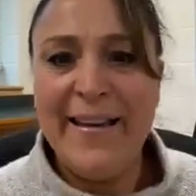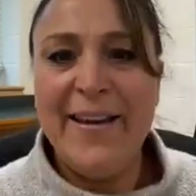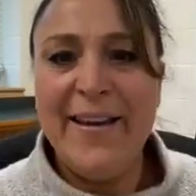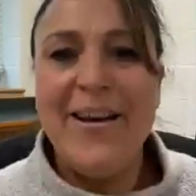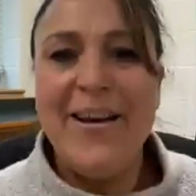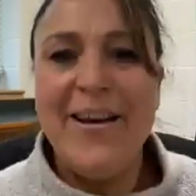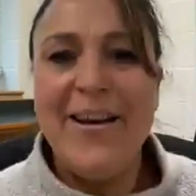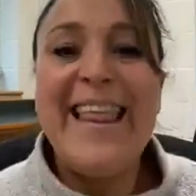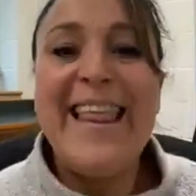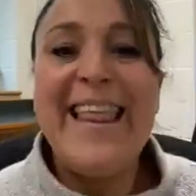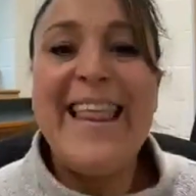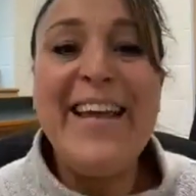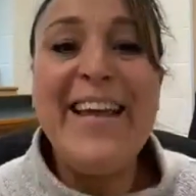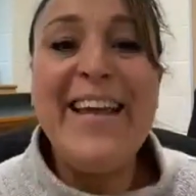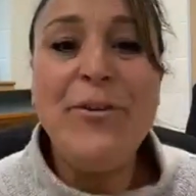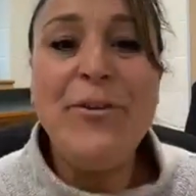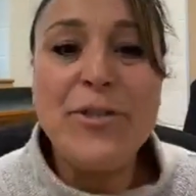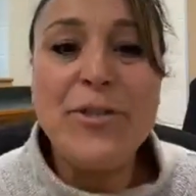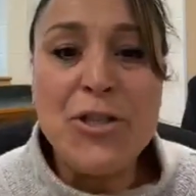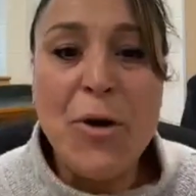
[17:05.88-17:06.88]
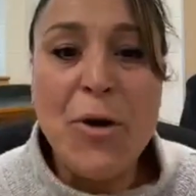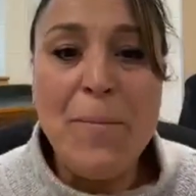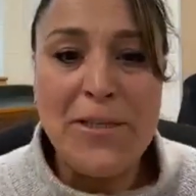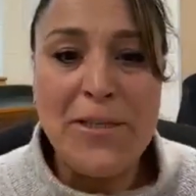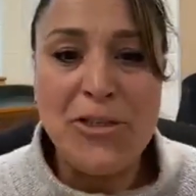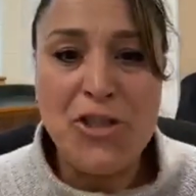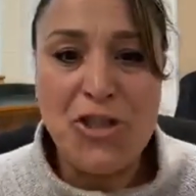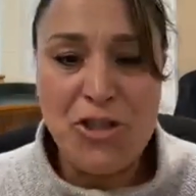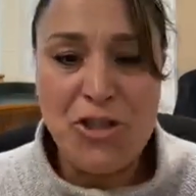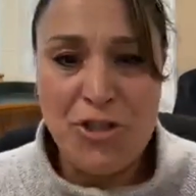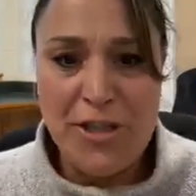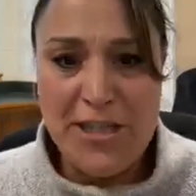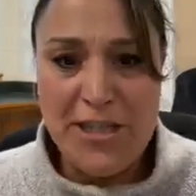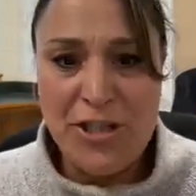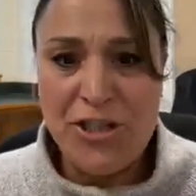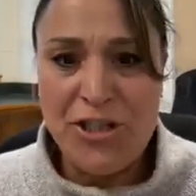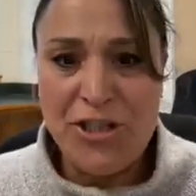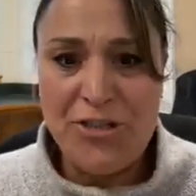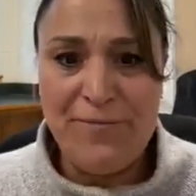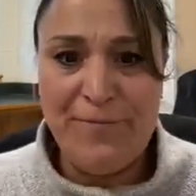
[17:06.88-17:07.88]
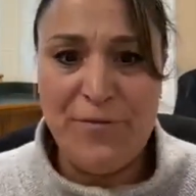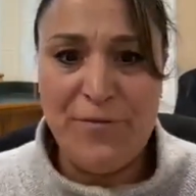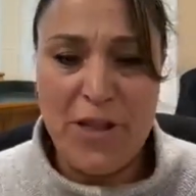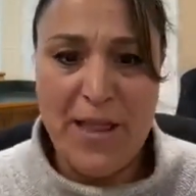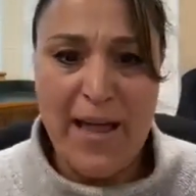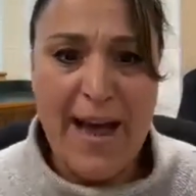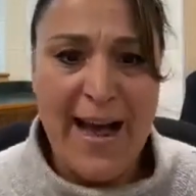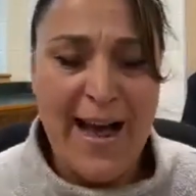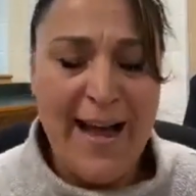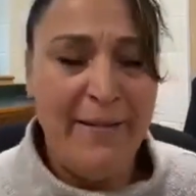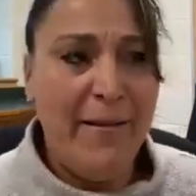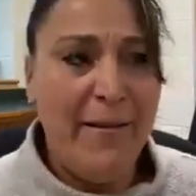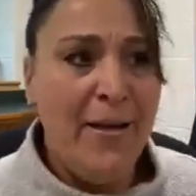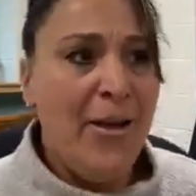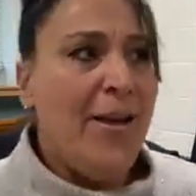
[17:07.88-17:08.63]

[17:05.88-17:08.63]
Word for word: Thank you so much, Trish, for that.